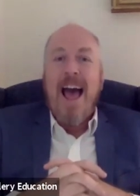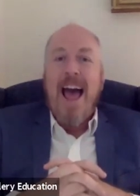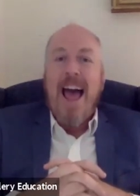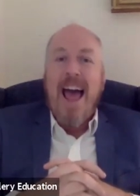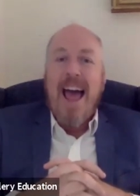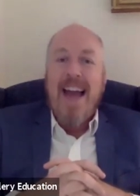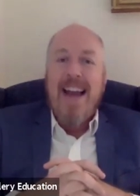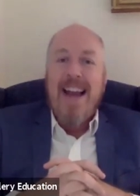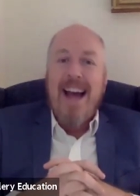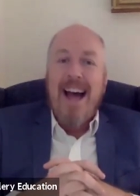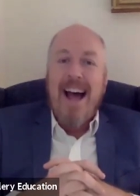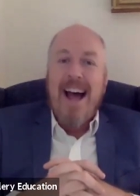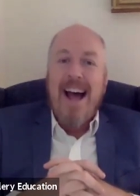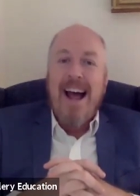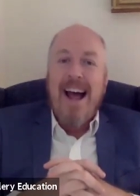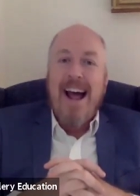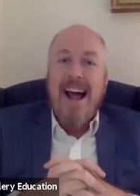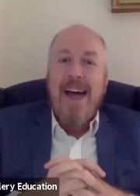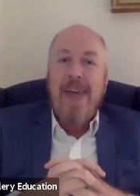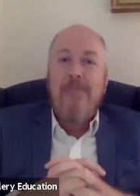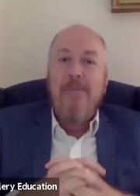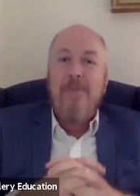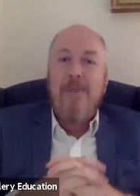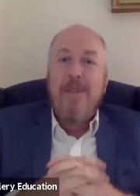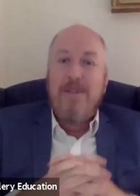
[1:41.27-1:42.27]
and I,
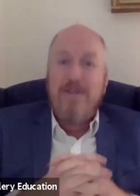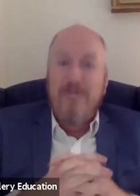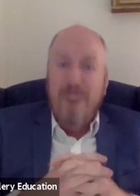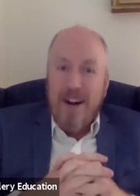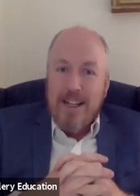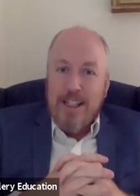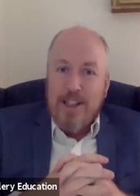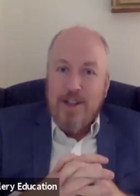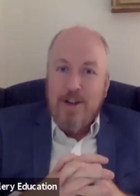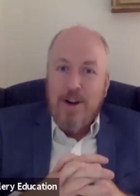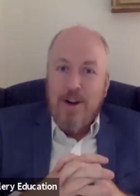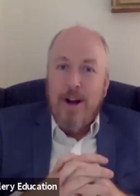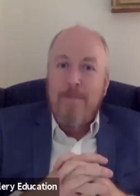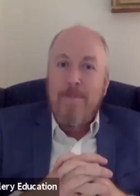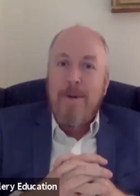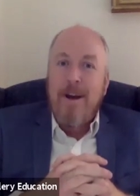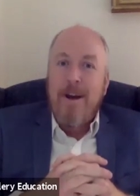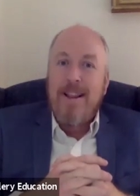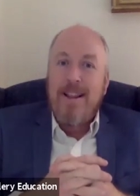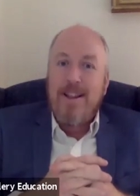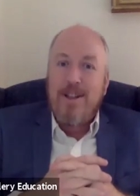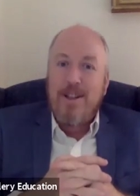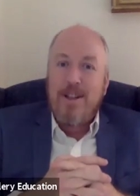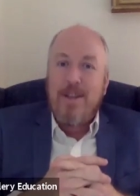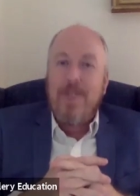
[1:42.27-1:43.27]
I was very struck by
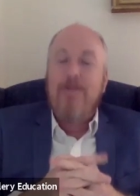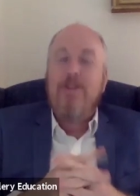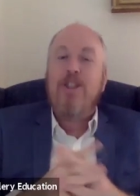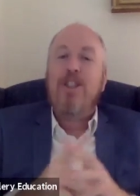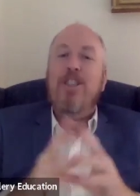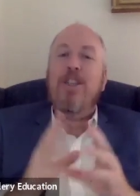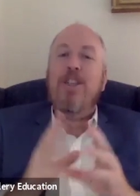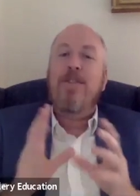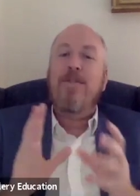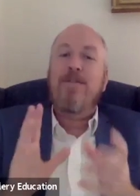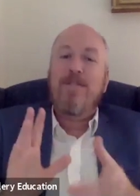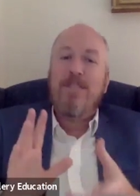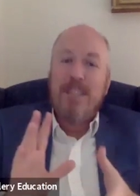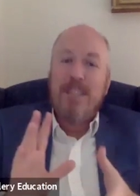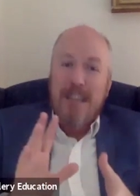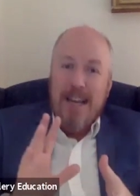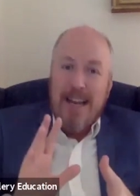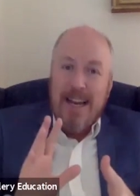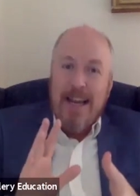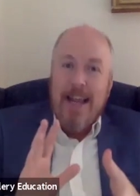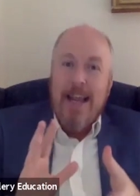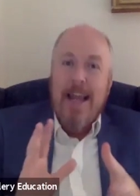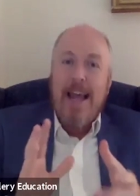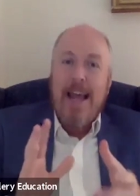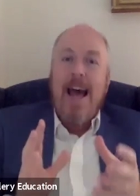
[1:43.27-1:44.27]
the sort of
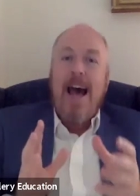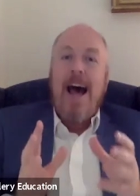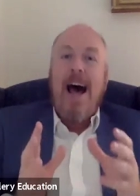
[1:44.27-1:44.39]
shifting